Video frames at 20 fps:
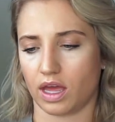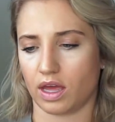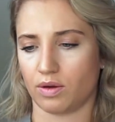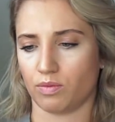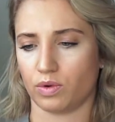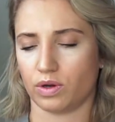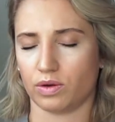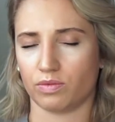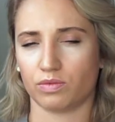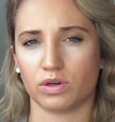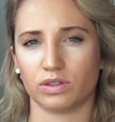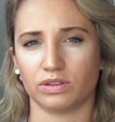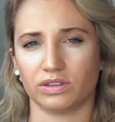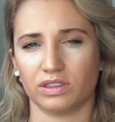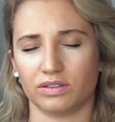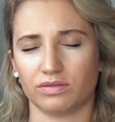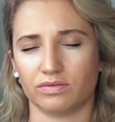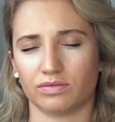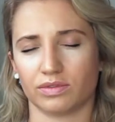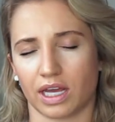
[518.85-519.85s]

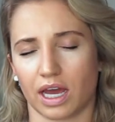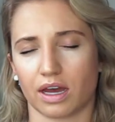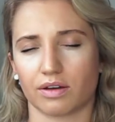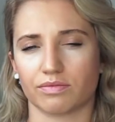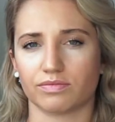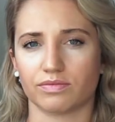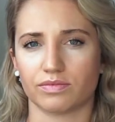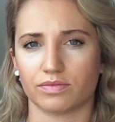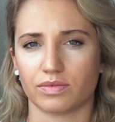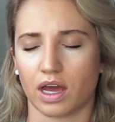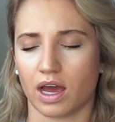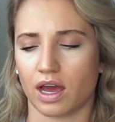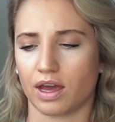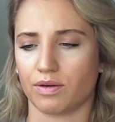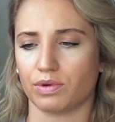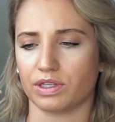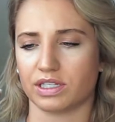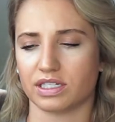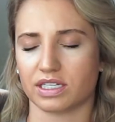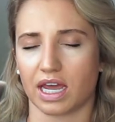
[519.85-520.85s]
well, yeah, I
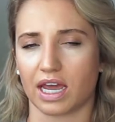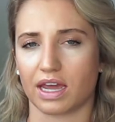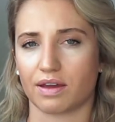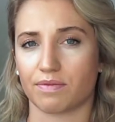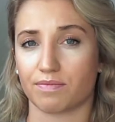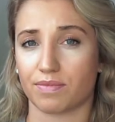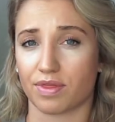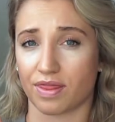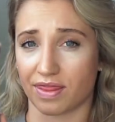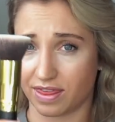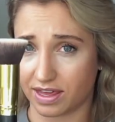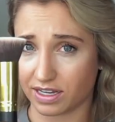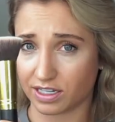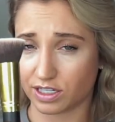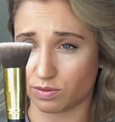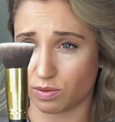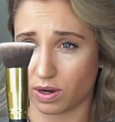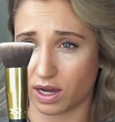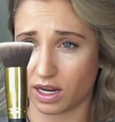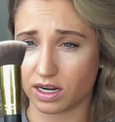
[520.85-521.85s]
would say
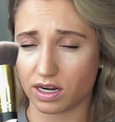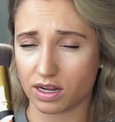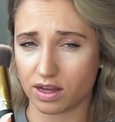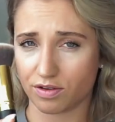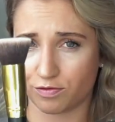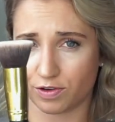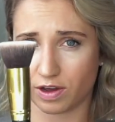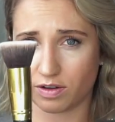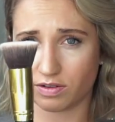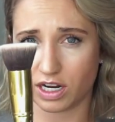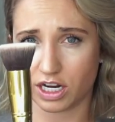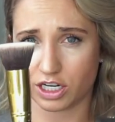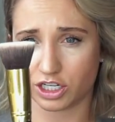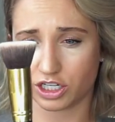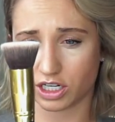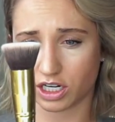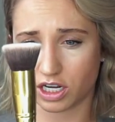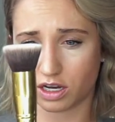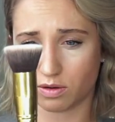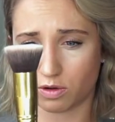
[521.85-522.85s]
this one,
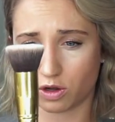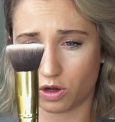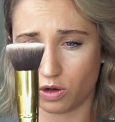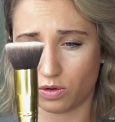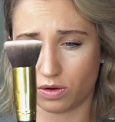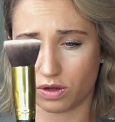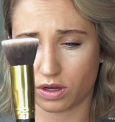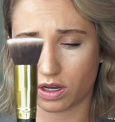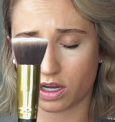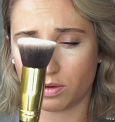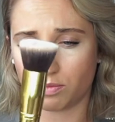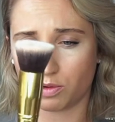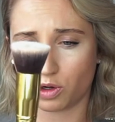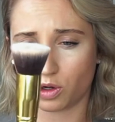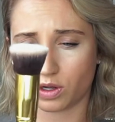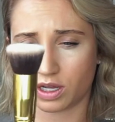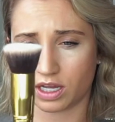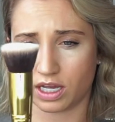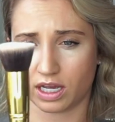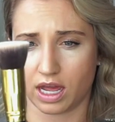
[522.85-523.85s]
foundation
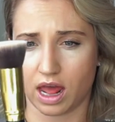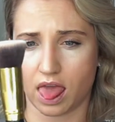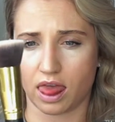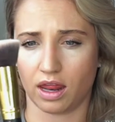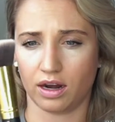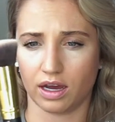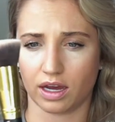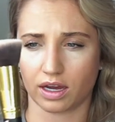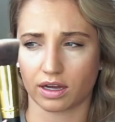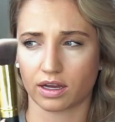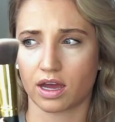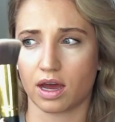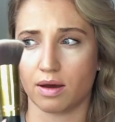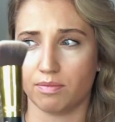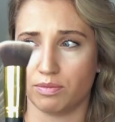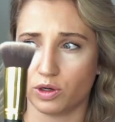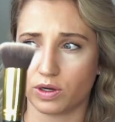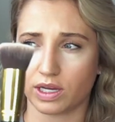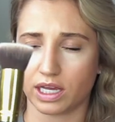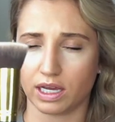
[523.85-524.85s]
Kabuki
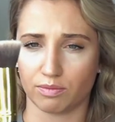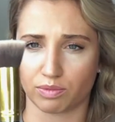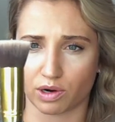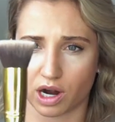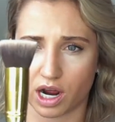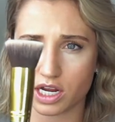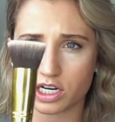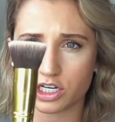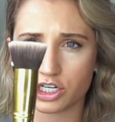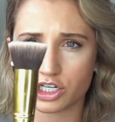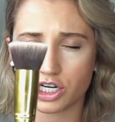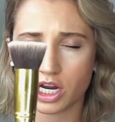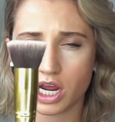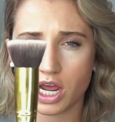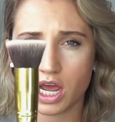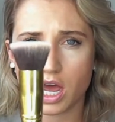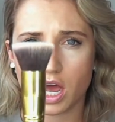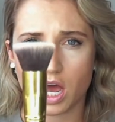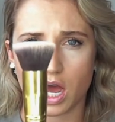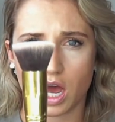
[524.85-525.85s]
brush,
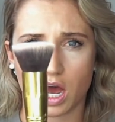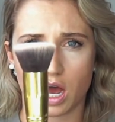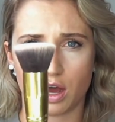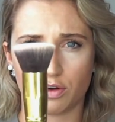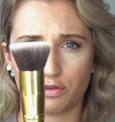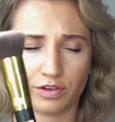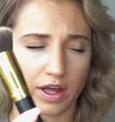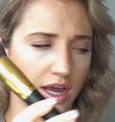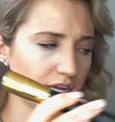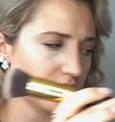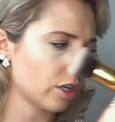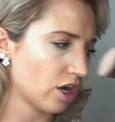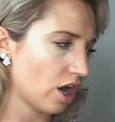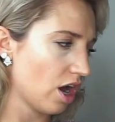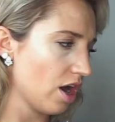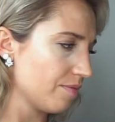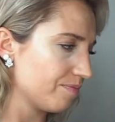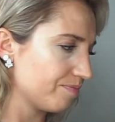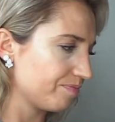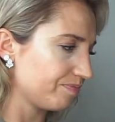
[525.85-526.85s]
flat
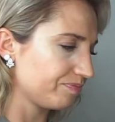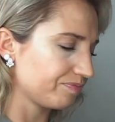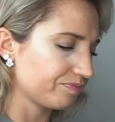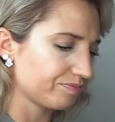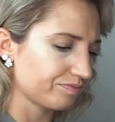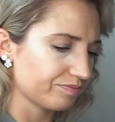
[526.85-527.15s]
top,